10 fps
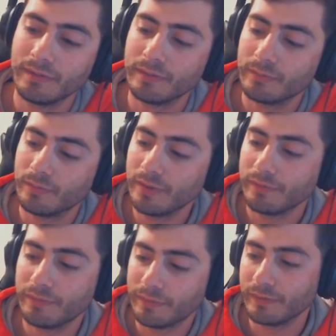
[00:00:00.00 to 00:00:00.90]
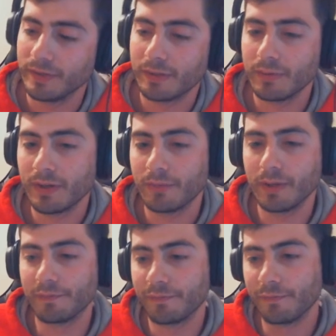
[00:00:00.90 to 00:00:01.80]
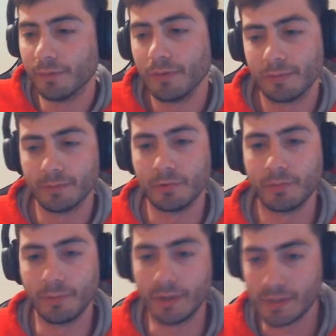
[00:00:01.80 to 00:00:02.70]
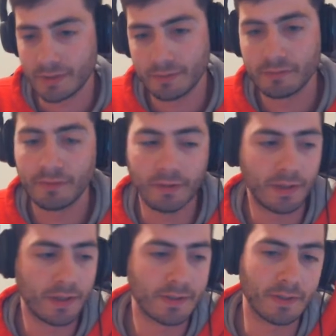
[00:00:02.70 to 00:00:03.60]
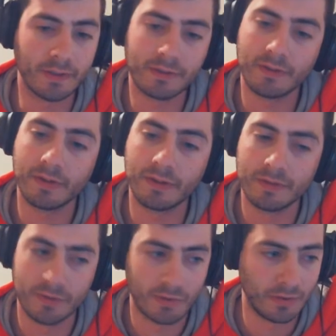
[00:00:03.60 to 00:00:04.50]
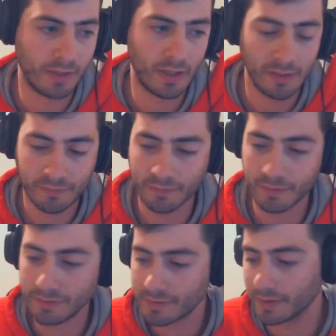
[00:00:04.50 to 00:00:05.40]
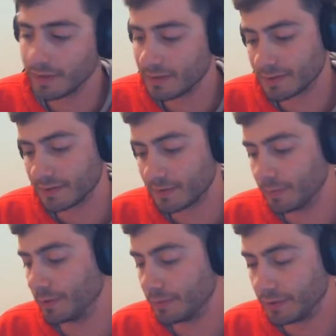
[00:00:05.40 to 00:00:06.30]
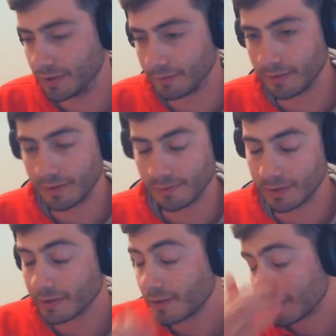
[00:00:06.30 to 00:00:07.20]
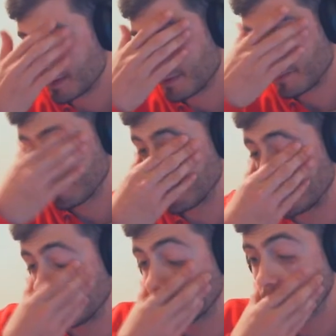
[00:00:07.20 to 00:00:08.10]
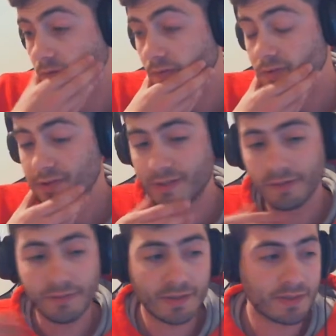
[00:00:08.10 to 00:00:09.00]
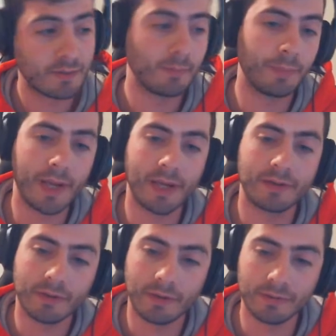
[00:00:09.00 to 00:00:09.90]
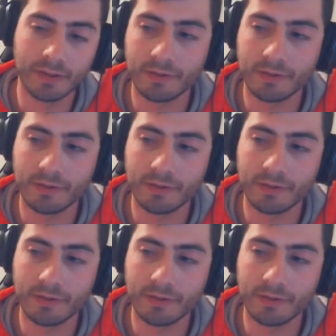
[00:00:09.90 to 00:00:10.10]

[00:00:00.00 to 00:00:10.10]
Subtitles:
we got to wait 4 more months for the next list, right? It's July 1st, and that's assuming we get it right away. Like, just give us some bad card that you